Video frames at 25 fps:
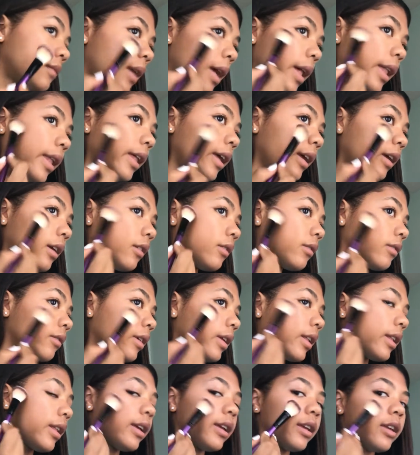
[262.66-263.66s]
I like a
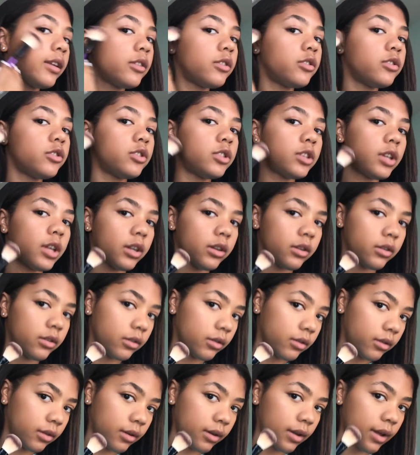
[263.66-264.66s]
really
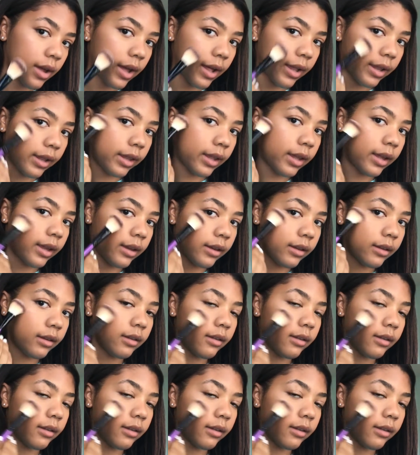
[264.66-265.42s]
gentle highlight,